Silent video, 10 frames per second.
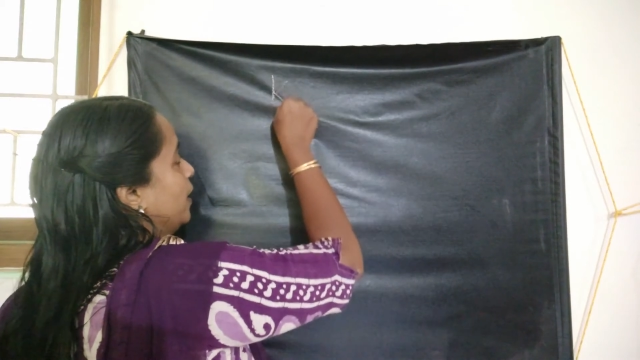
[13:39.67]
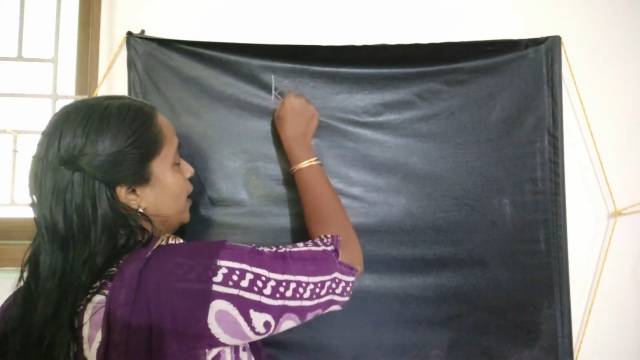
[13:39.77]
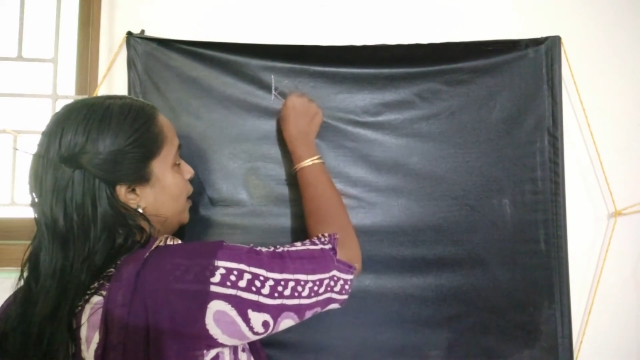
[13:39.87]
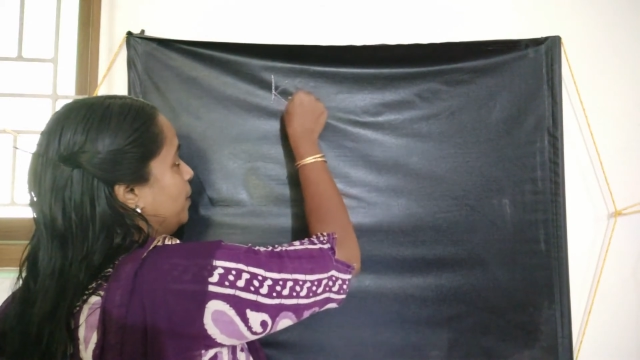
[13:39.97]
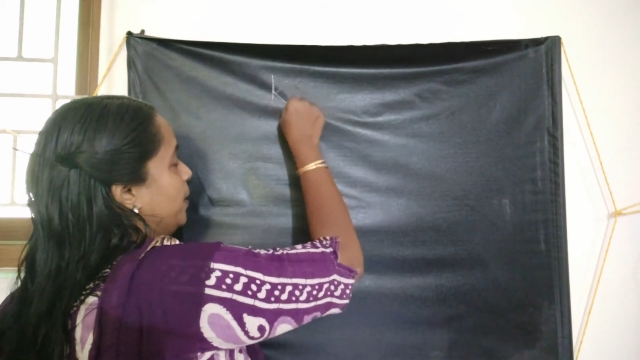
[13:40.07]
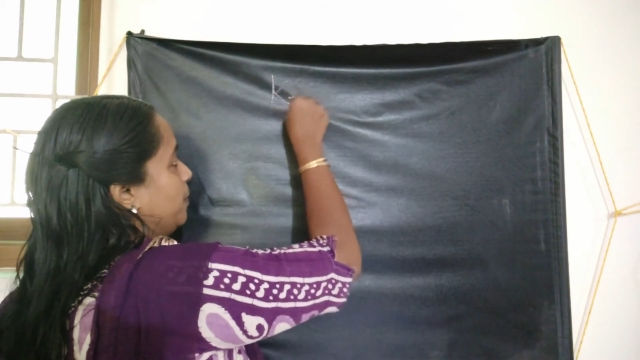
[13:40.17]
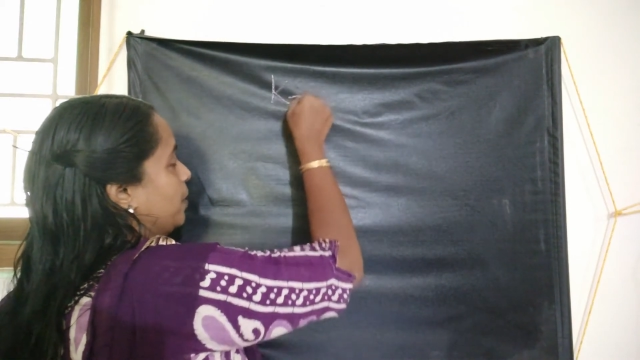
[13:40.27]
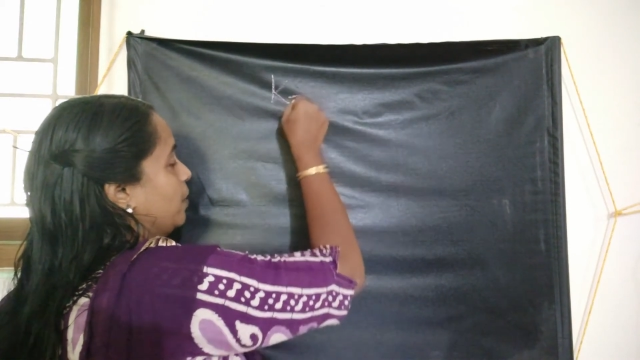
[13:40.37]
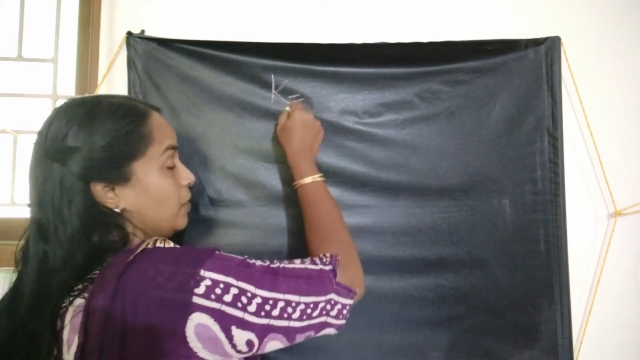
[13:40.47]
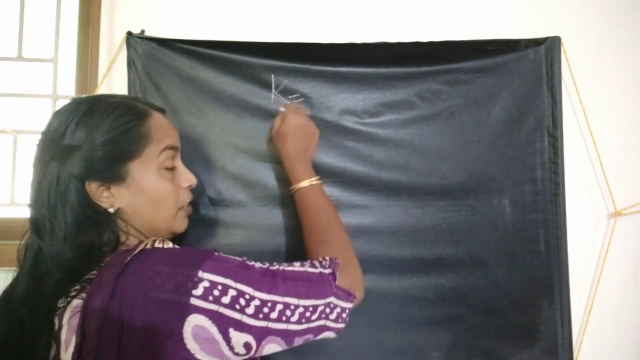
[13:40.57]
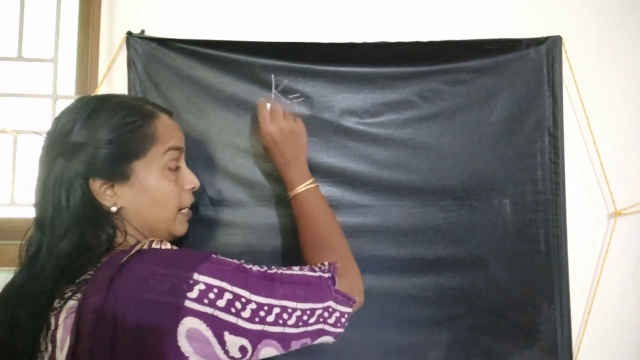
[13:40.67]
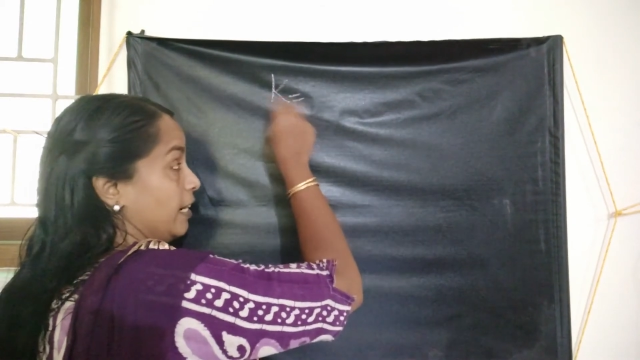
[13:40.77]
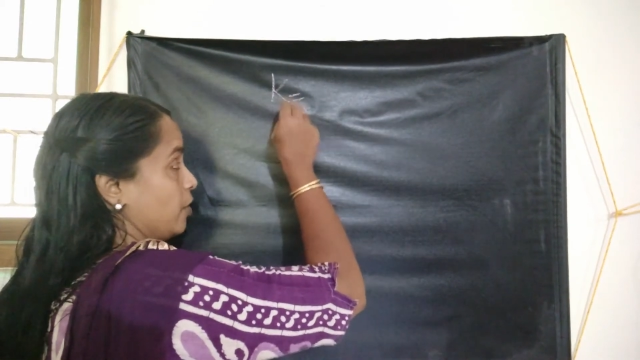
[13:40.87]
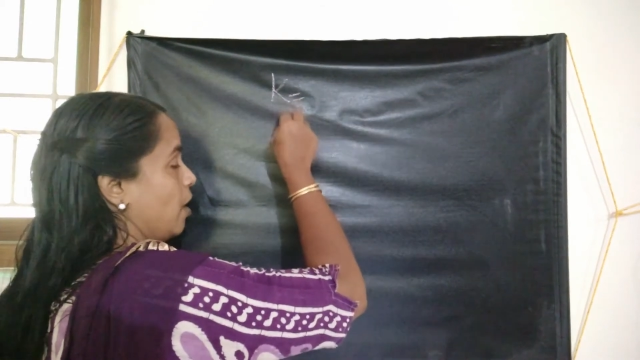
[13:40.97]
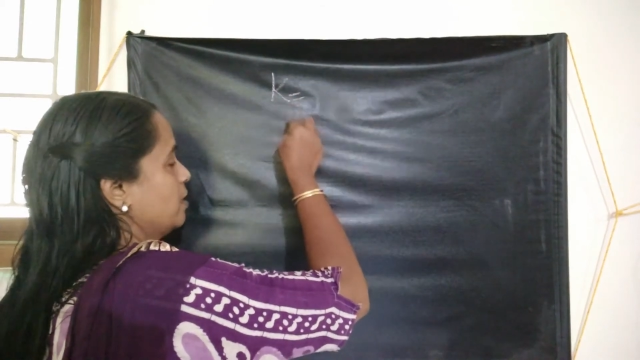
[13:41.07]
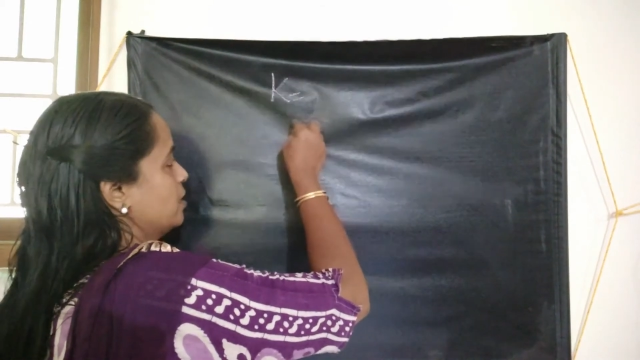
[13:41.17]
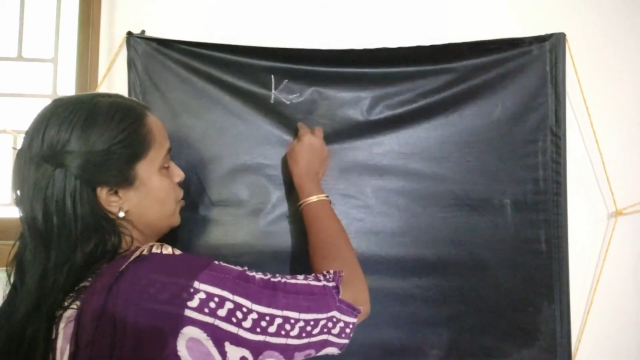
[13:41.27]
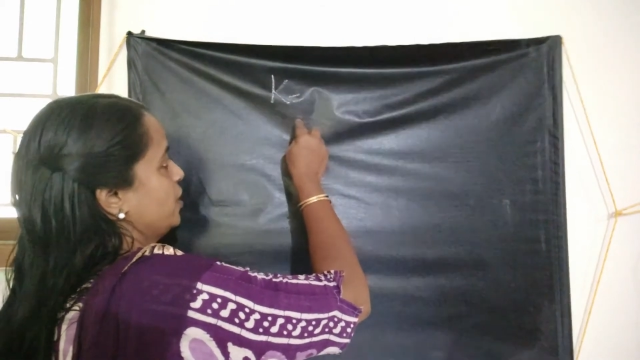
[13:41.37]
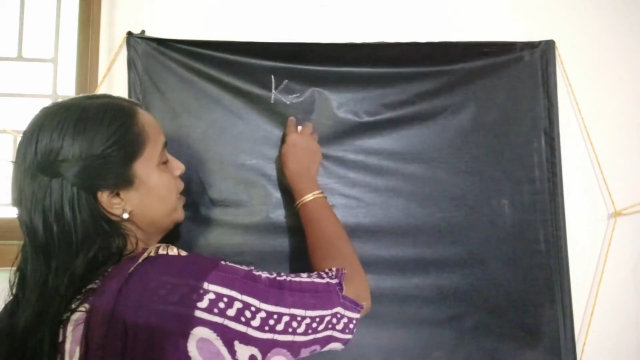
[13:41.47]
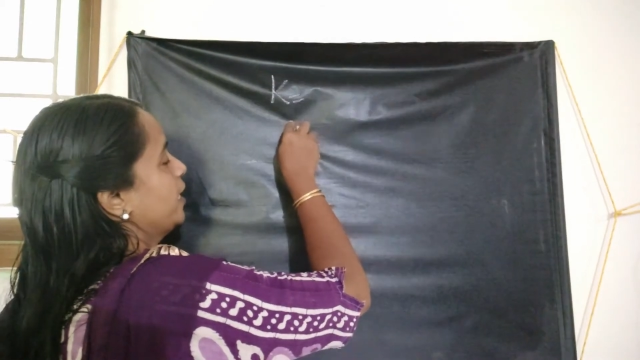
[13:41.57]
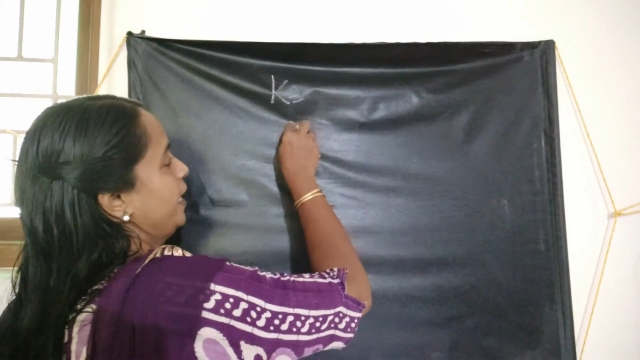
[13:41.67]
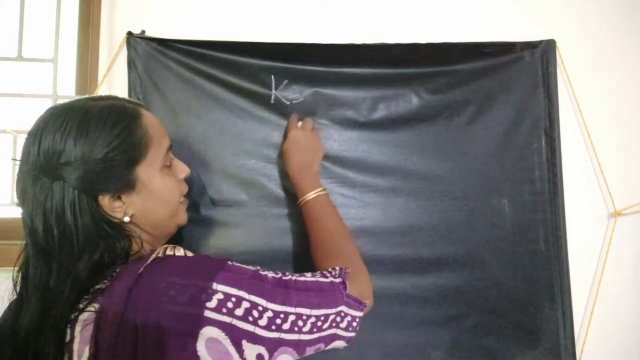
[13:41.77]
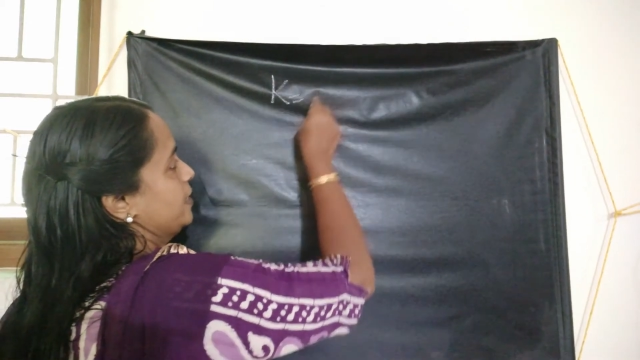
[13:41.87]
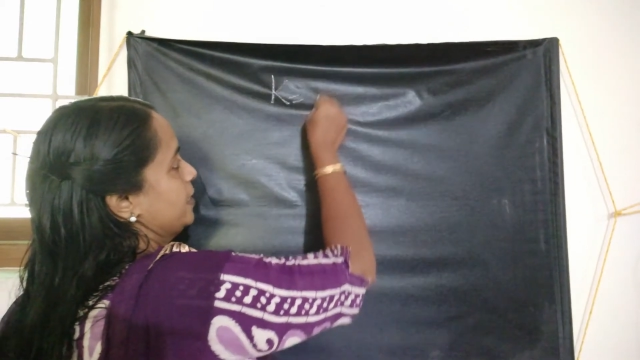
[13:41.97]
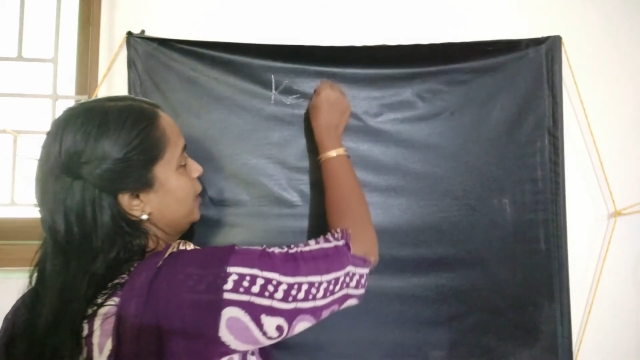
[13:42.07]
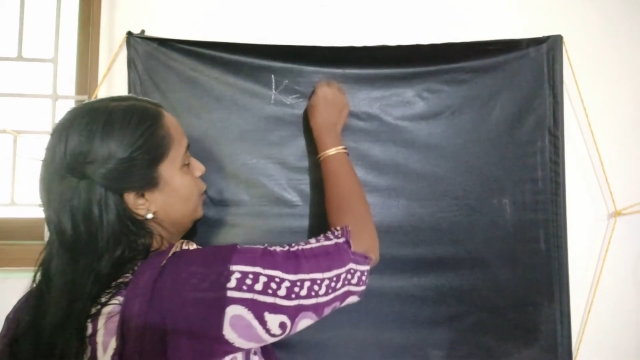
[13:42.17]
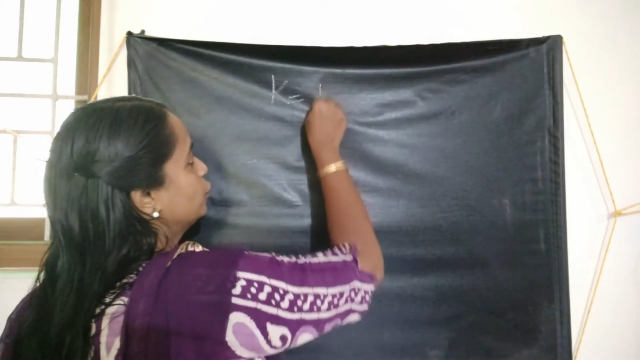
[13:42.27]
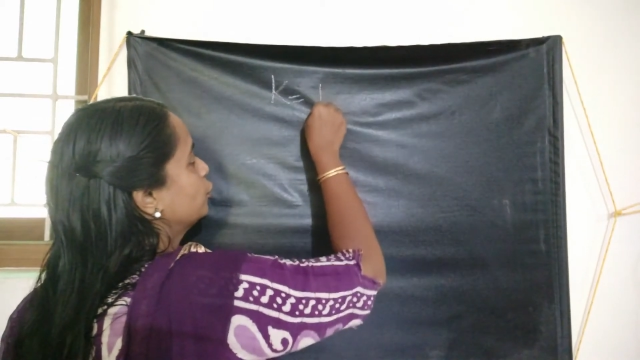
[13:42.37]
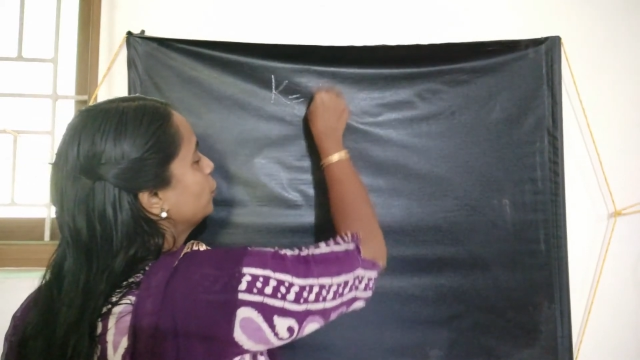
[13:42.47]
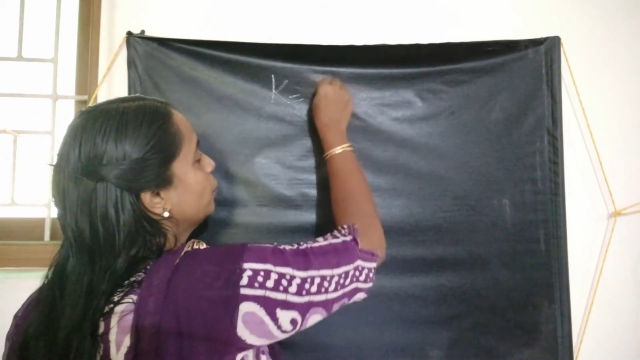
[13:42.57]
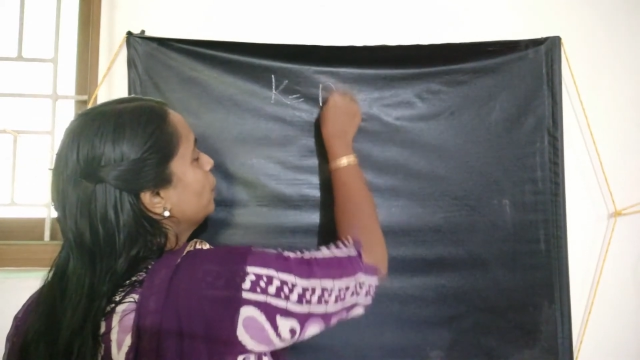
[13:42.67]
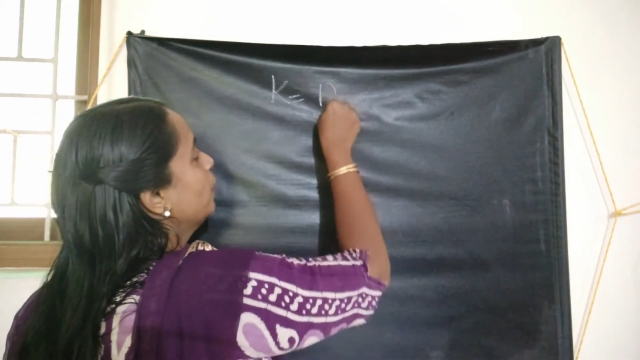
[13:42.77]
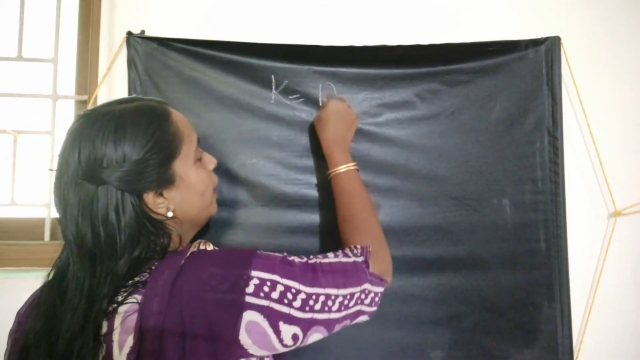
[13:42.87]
equilibrium rate constant K is equal to